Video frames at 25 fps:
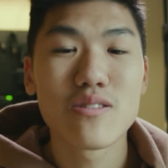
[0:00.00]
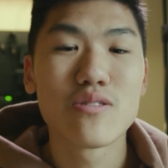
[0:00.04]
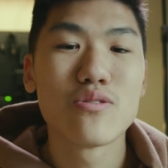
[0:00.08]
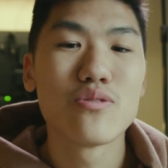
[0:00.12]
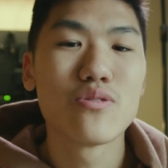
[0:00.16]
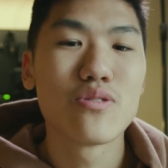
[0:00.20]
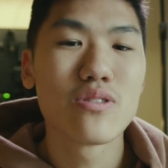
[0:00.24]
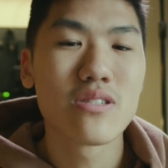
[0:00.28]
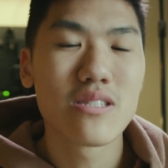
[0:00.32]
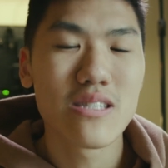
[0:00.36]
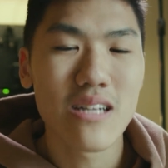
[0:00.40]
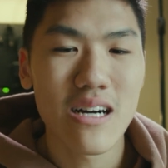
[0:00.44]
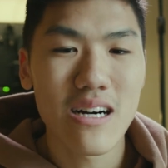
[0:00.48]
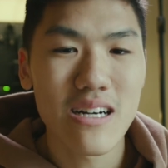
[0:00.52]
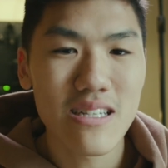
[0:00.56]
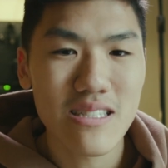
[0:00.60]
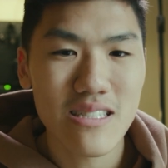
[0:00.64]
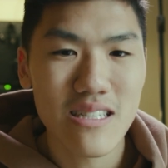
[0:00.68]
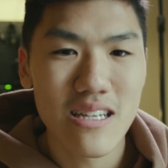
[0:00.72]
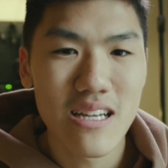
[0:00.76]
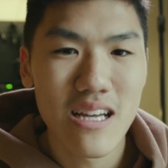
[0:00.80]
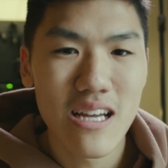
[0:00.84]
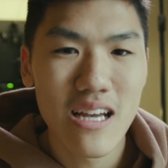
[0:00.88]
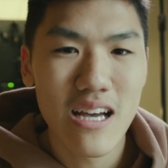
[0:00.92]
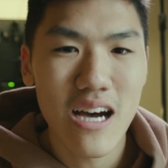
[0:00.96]
to
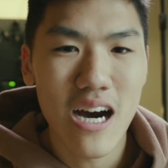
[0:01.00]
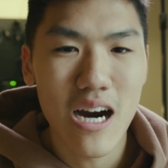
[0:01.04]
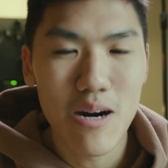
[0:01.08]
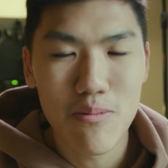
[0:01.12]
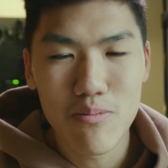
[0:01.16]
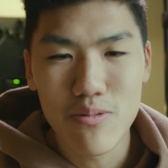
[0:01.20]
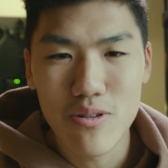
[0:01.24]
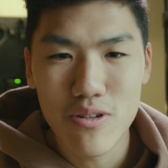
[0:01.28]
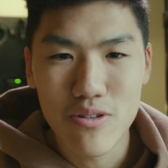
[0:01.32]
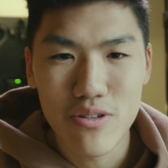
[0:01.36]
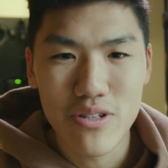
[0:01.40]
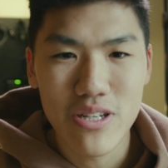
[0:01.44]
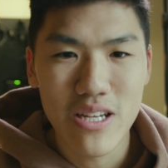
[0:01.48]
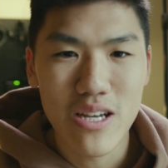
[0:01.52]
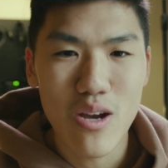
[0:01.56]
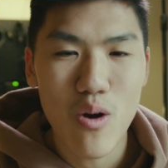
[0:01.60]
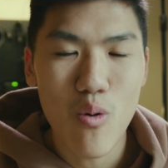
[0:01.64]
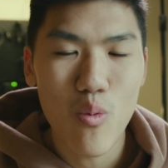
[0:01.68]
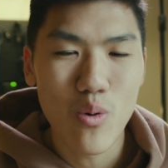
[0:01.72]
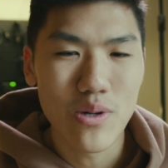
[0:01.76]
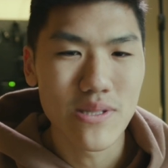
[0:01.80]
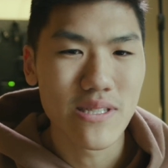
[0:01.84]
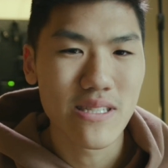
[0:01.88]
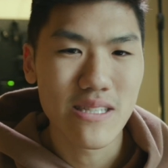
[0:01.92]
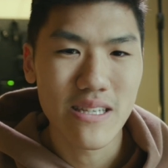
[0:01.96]
start uploading
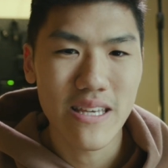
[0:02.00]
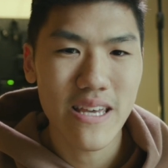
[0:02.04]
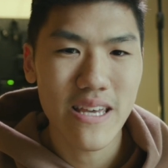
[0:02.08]
once